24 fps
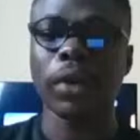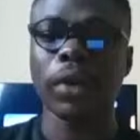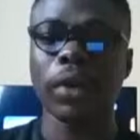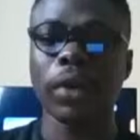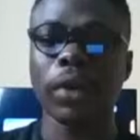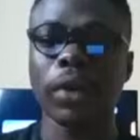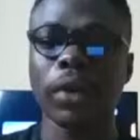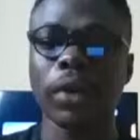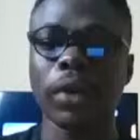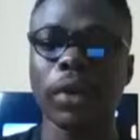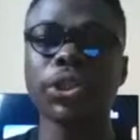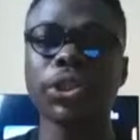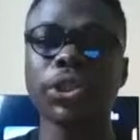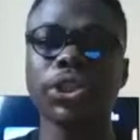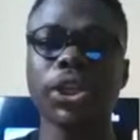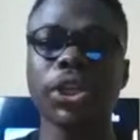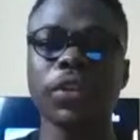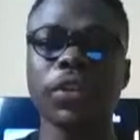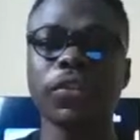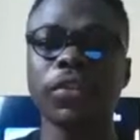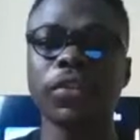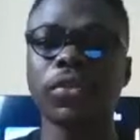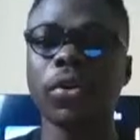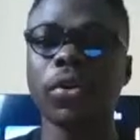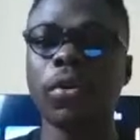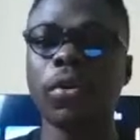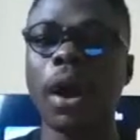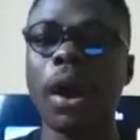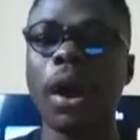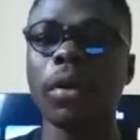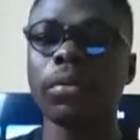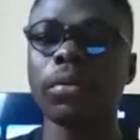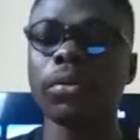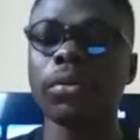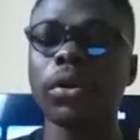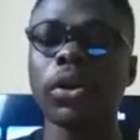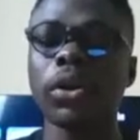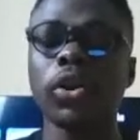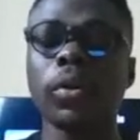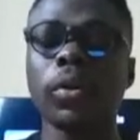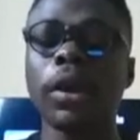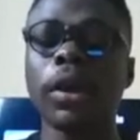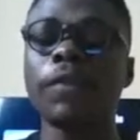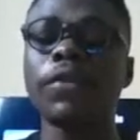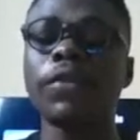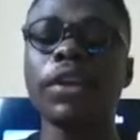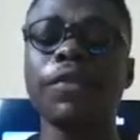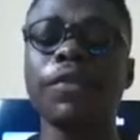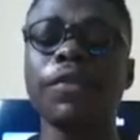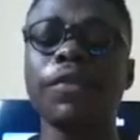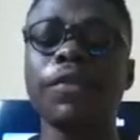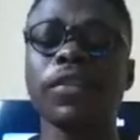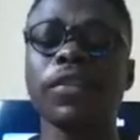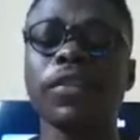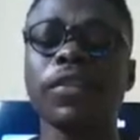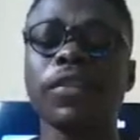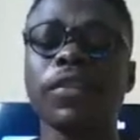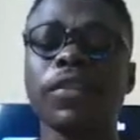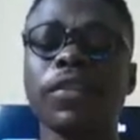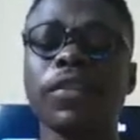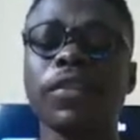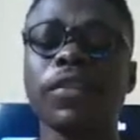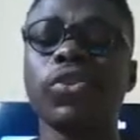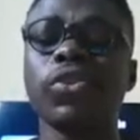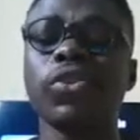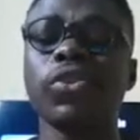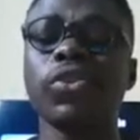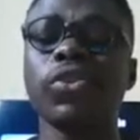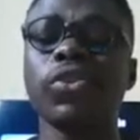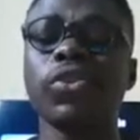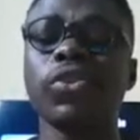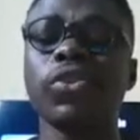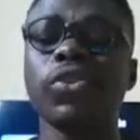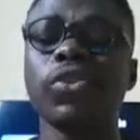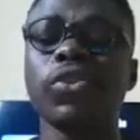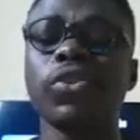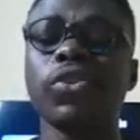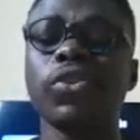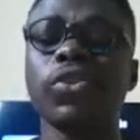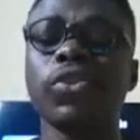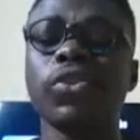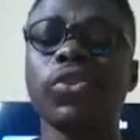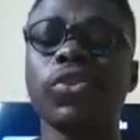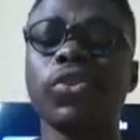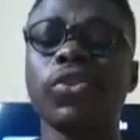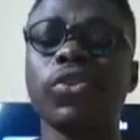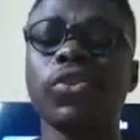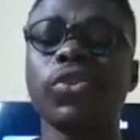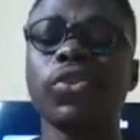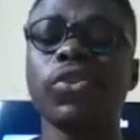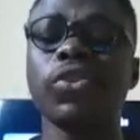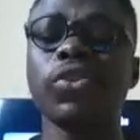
No matter how interesting or how, even if Instagram suggests you follow these people, do